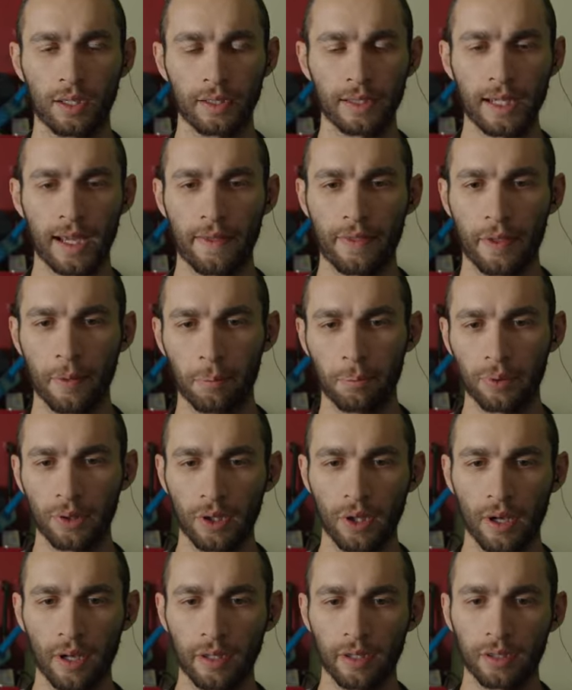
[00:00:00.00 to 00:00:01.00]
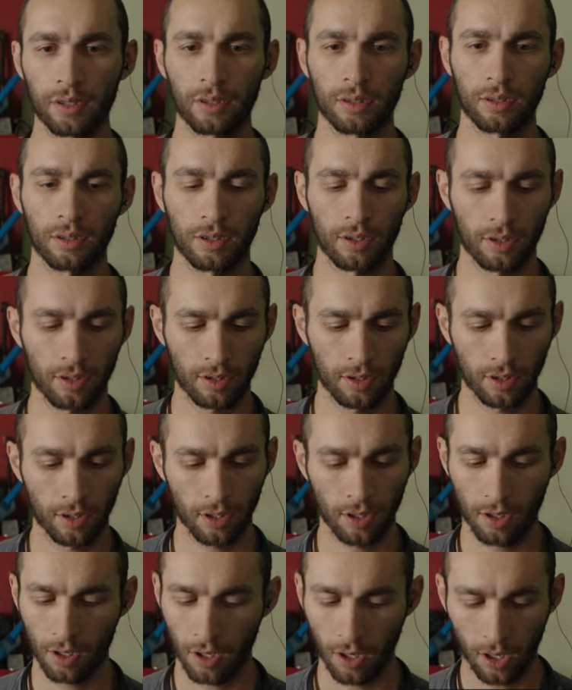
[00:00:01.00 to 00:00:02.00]
yeah, the blood
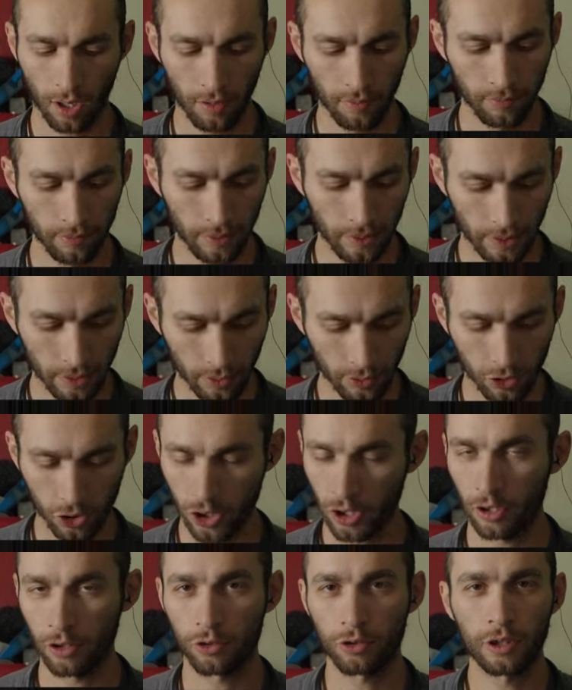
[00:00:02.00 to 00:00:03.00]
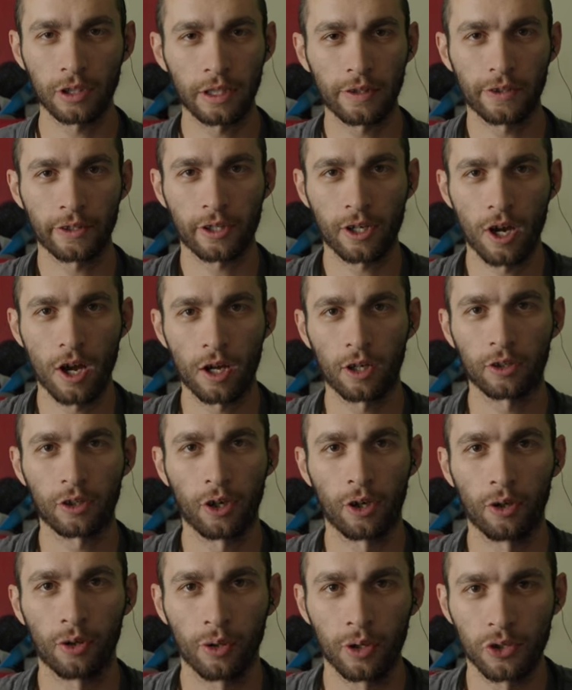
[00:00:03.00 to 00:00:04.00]
of little children in the
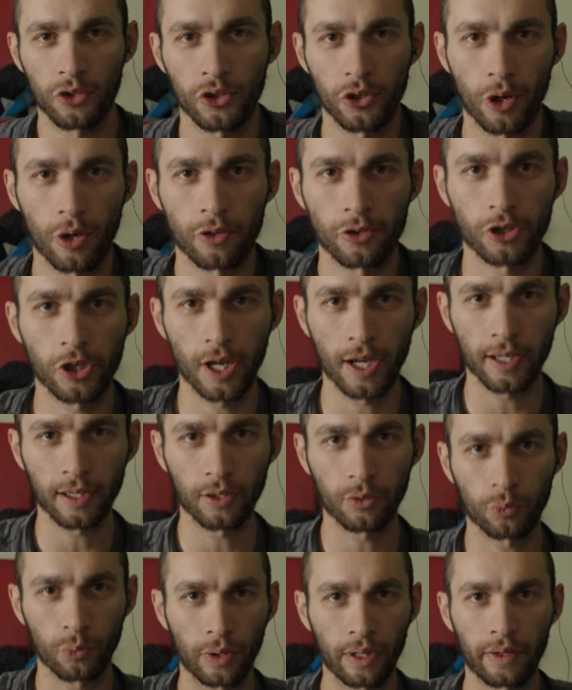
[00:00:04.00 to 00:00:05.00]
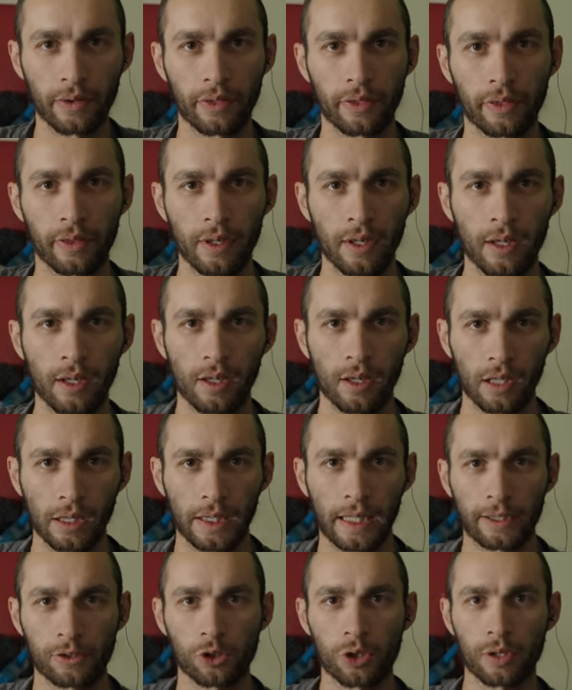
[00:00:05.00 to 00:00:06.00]
Congo associated with
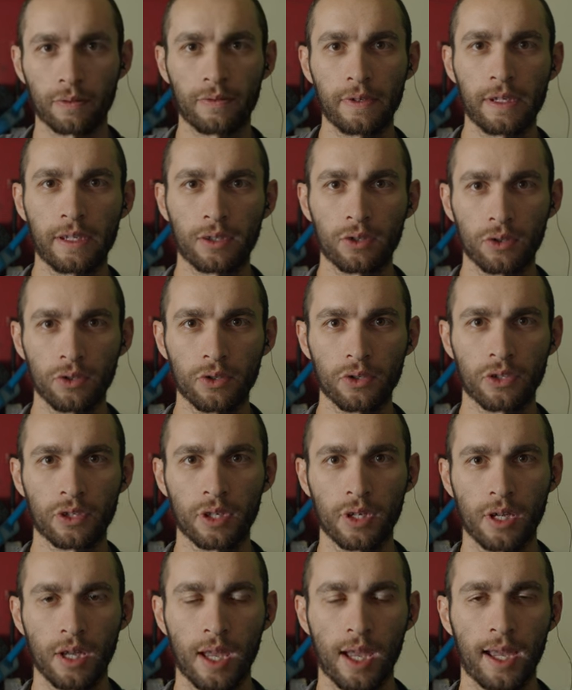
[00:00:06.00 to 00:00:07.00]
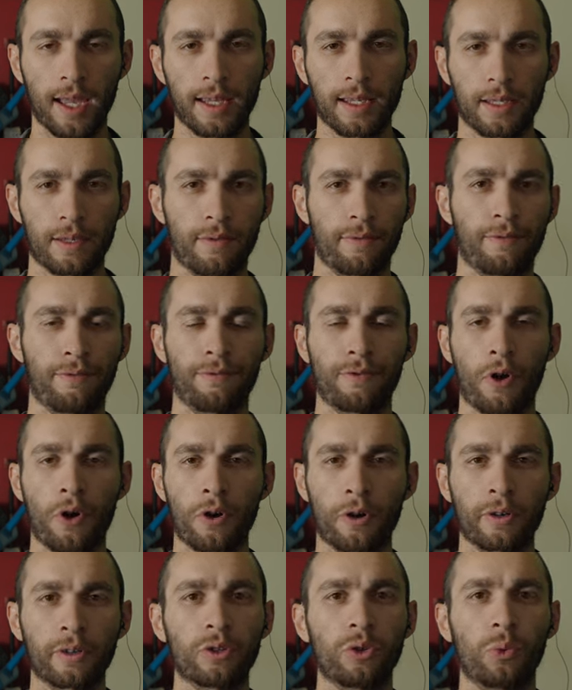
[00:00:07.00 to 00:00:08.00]
electric vehicles is
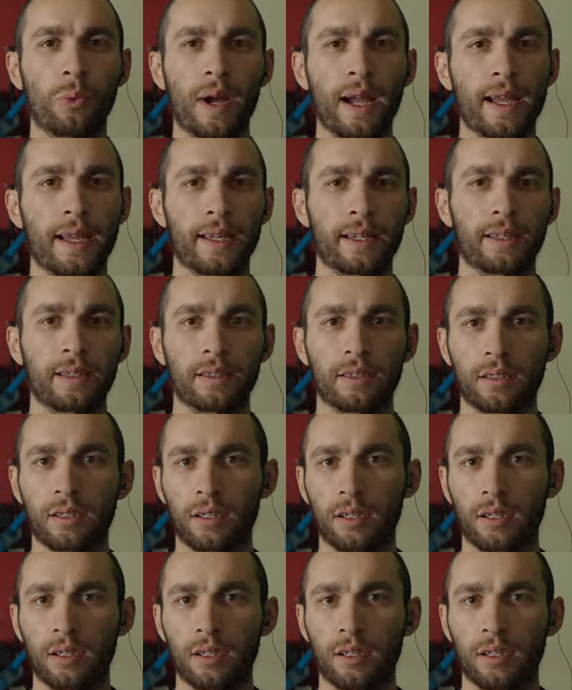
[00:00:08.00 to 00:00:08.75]
far and away